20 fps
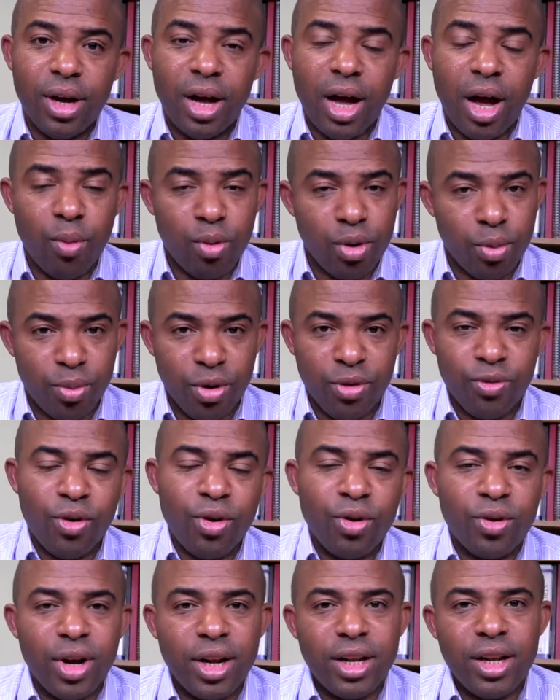I want to pray for
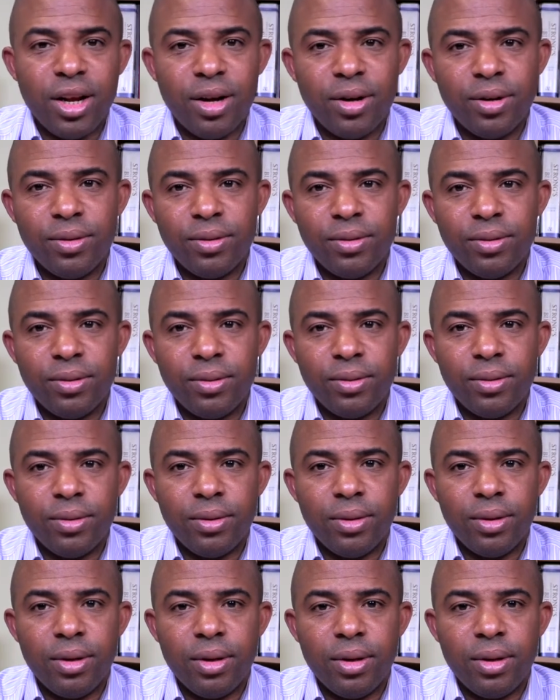you right now.
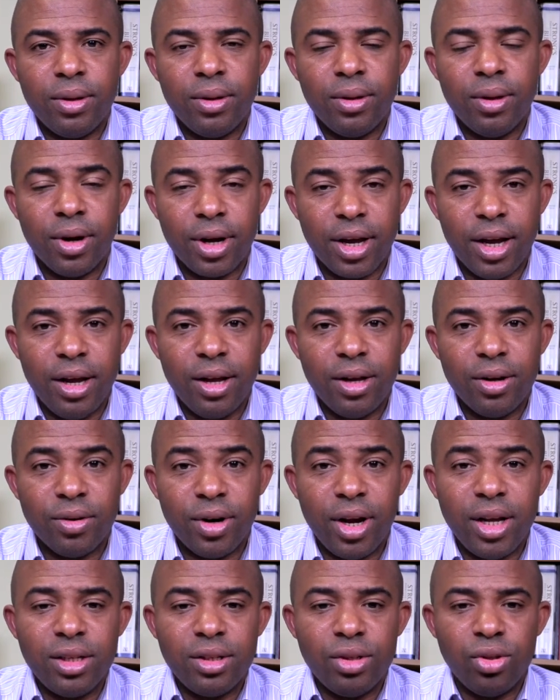Okay?
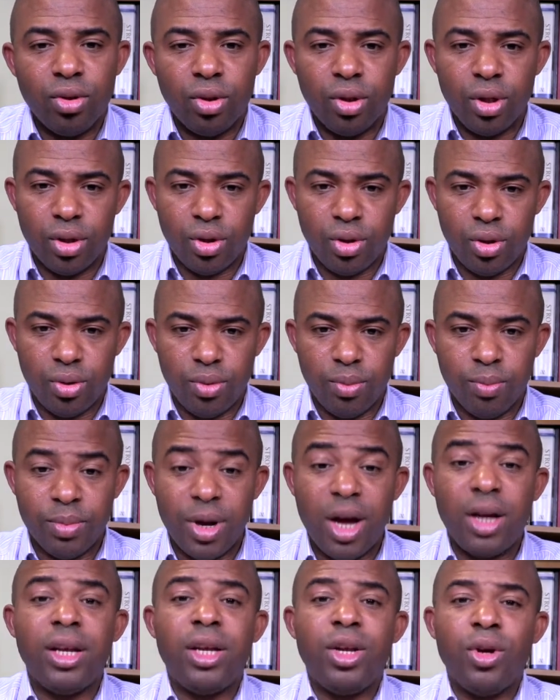Right? So just
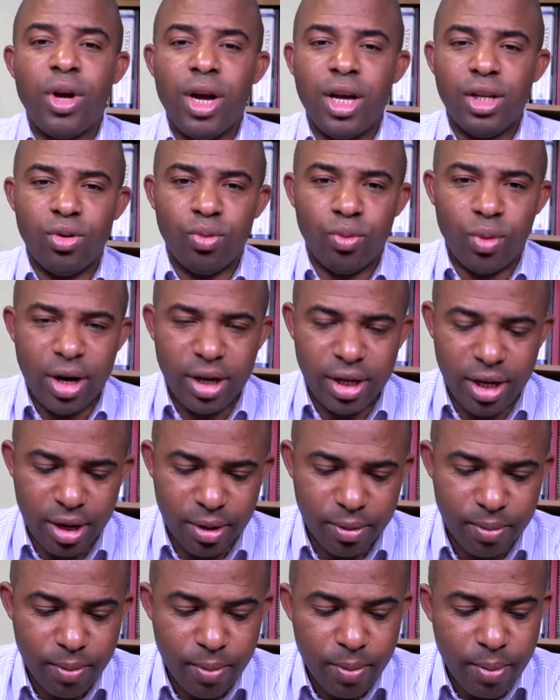bow down your heads right now.
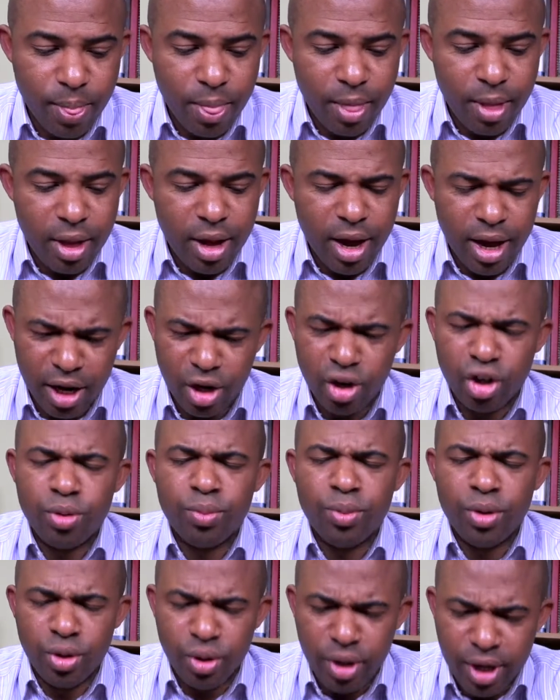And let us
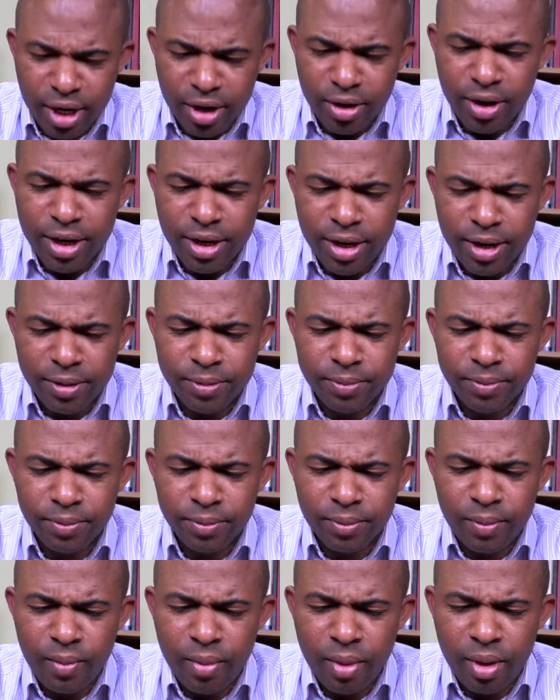pray together right now.
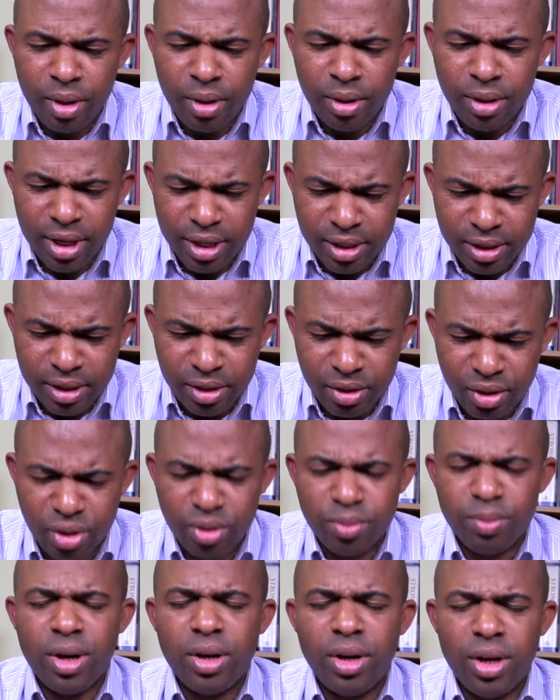Yes,
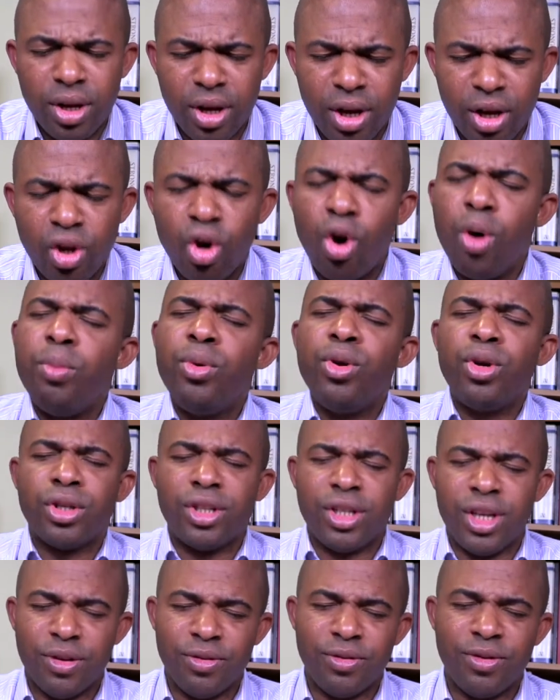just bow down your head. Humble
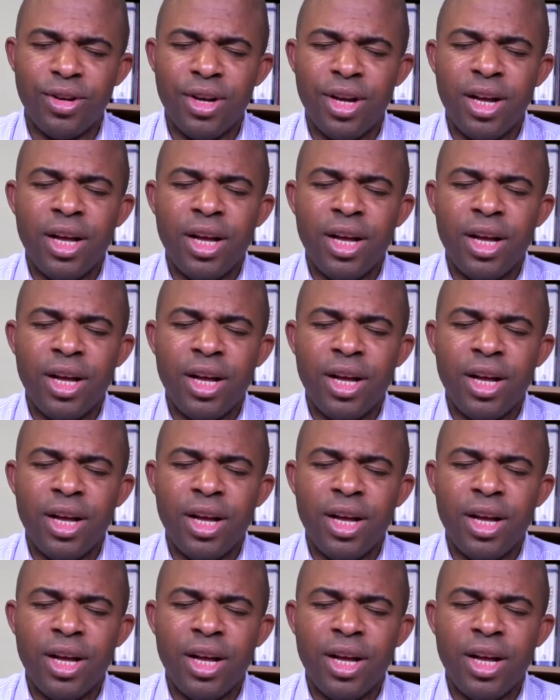yourself.